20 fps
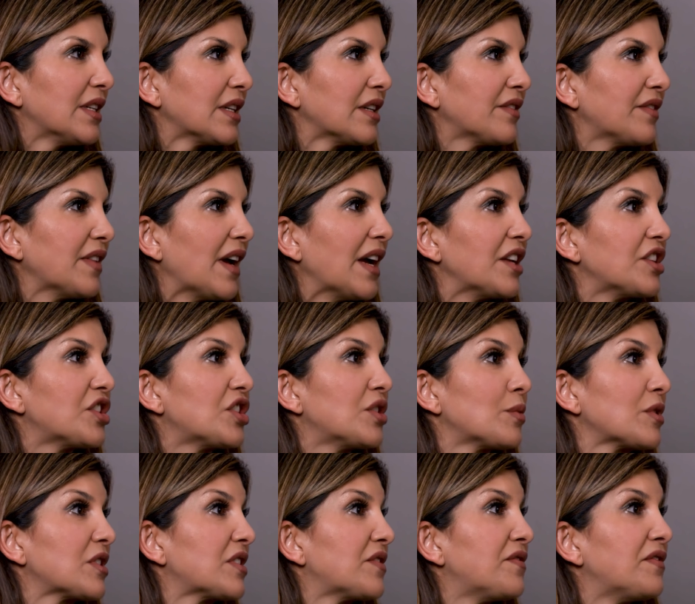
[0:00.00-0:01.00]
diff, and she
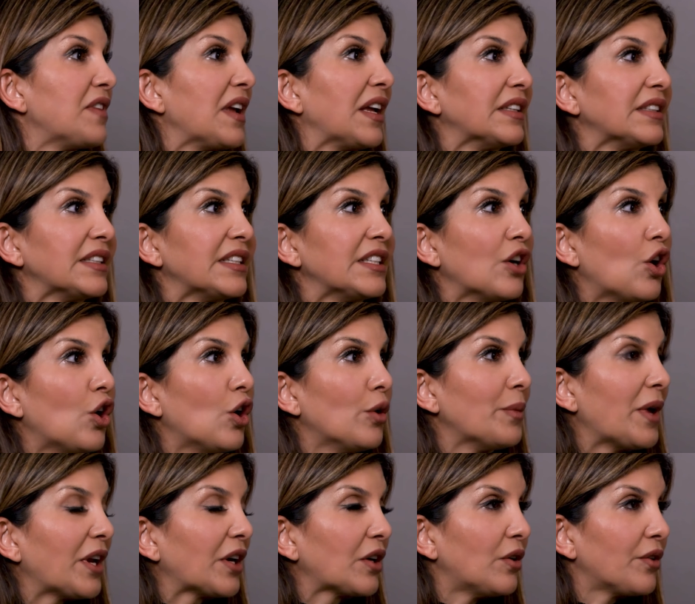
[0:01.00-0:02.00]
was failing all
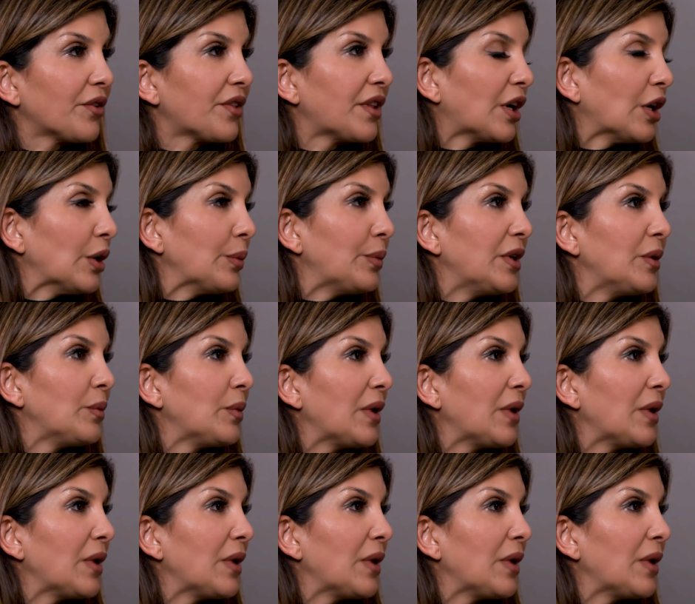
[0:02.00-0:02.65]
medical therapy.